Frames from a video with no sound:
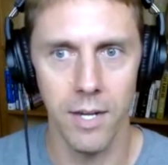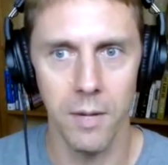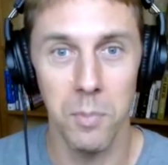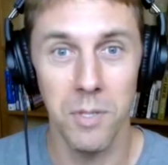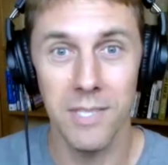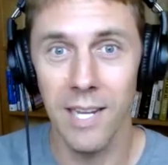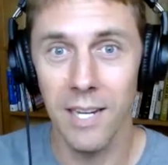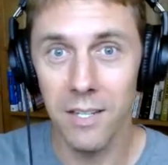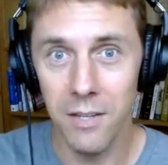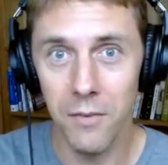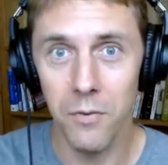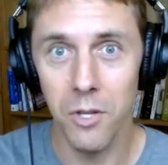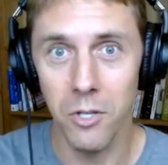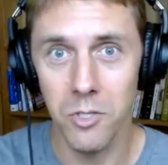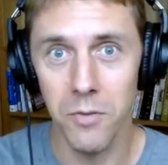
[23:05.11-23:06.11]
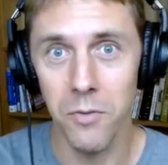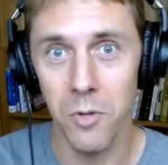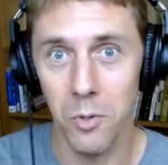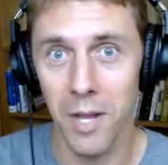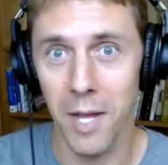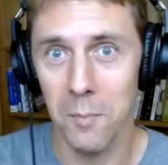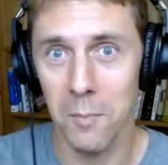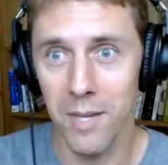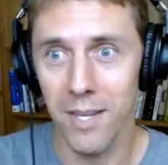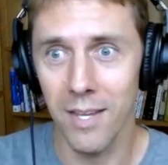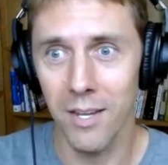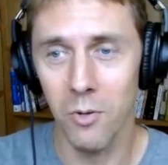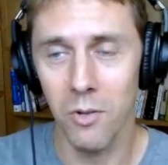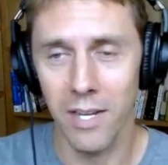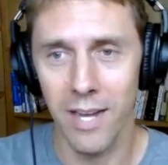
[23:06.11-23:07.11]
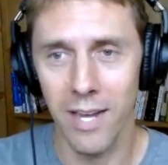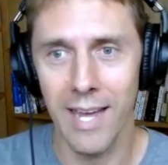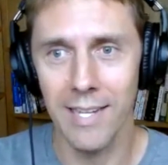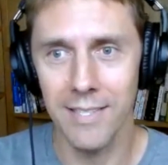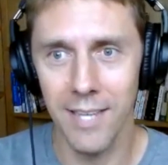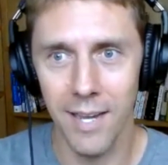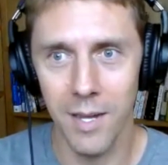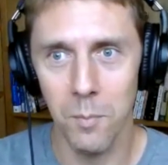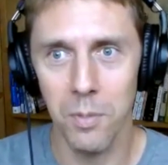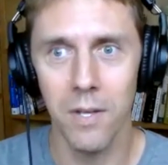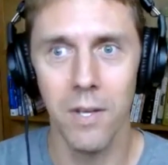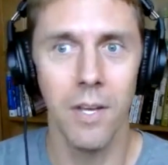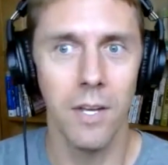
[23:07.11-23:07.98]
And particularly for those of you who are like me, who are like A-type,